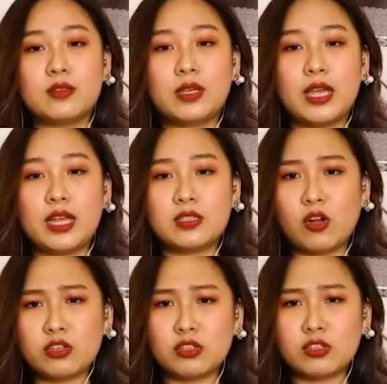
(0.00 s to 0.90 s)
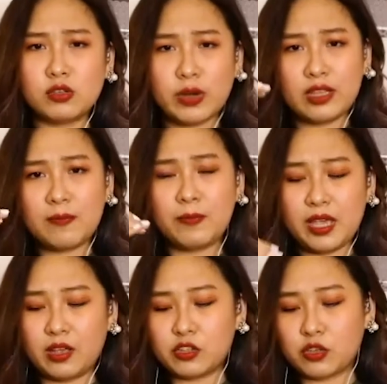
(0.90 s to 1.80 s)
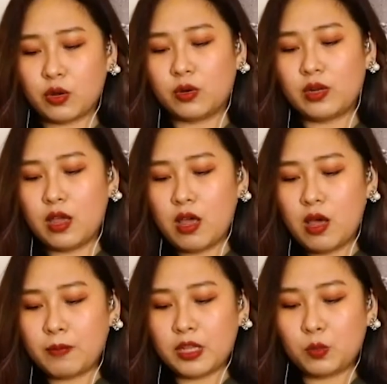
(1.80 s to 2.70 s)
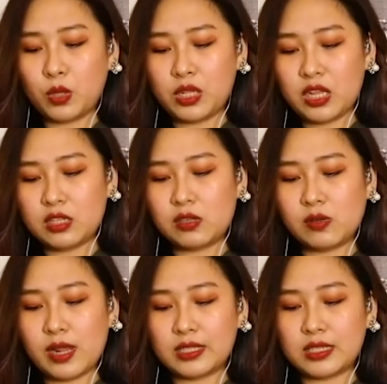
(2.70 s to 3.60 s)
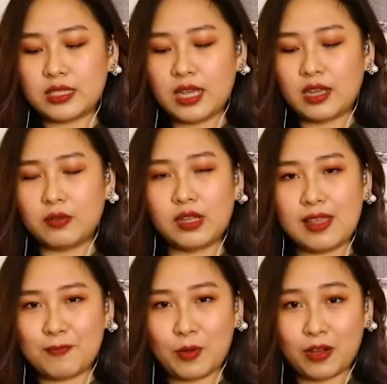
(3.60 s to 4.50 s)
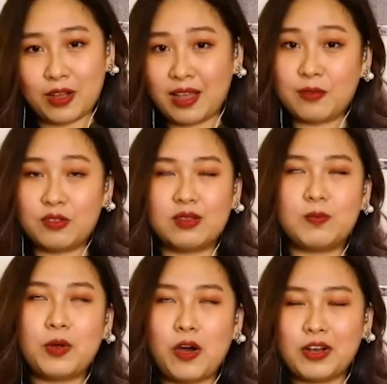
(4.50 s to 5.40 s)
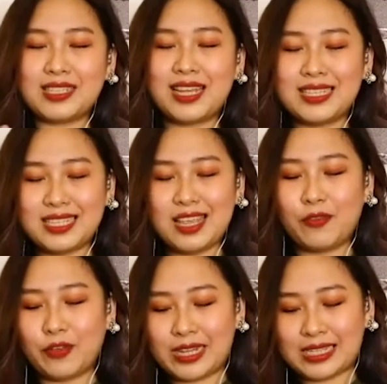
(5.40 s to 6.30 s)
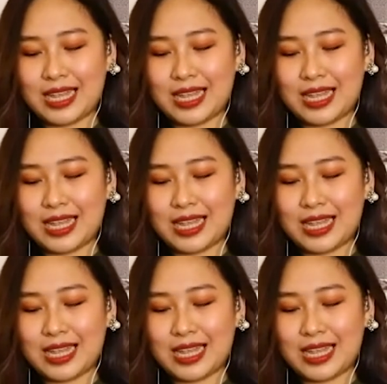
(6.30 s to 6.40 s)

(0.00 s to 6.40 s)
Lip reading: Okay, it's also already being shown, but we need to like take a really pause and see for a